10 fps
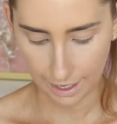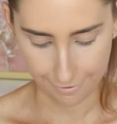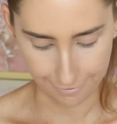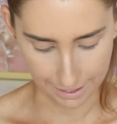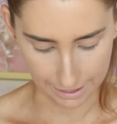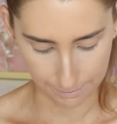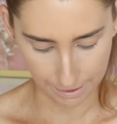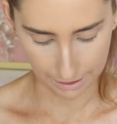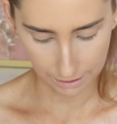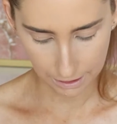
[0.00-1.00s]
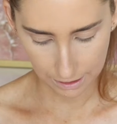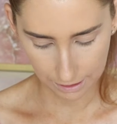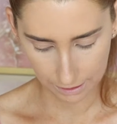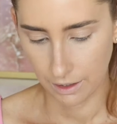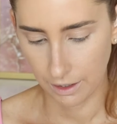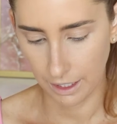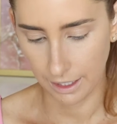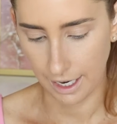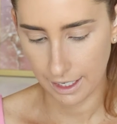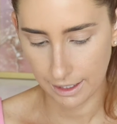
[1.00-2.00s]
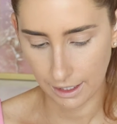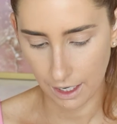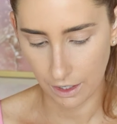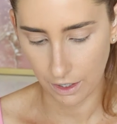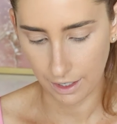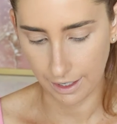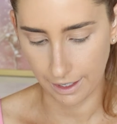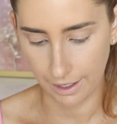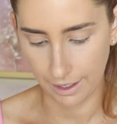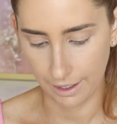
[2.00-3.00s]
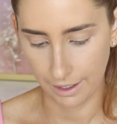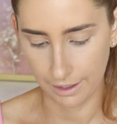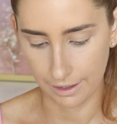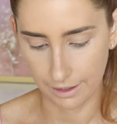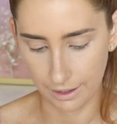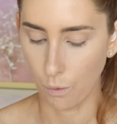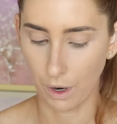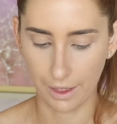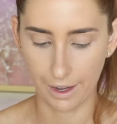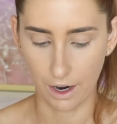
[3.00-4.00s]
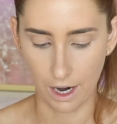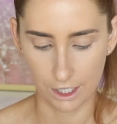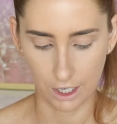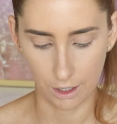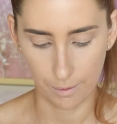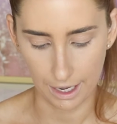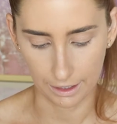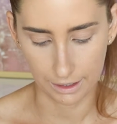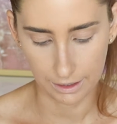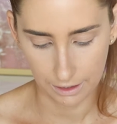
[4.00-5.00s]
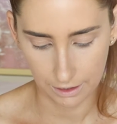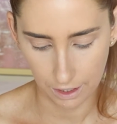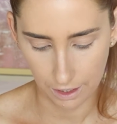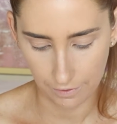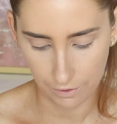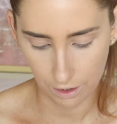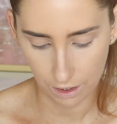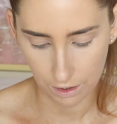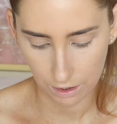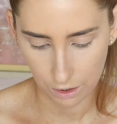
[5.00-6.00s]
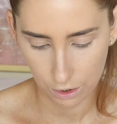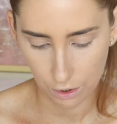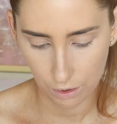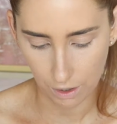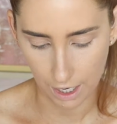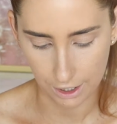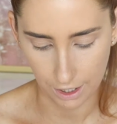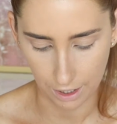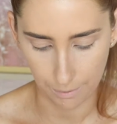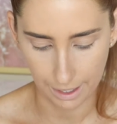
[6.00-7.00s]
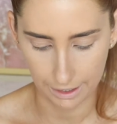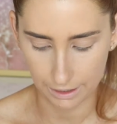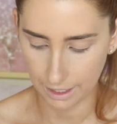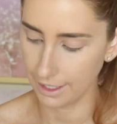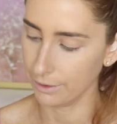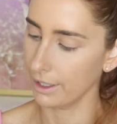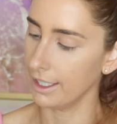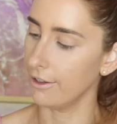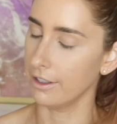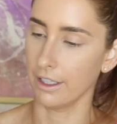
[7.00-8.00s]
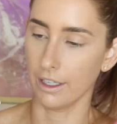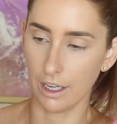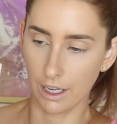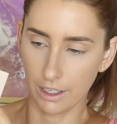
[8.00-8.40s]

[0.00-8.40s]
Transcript: a face palette. The next thing I got is one of their eyeshadow palettes. So they've got two eyeshadow palettes, and this one here is the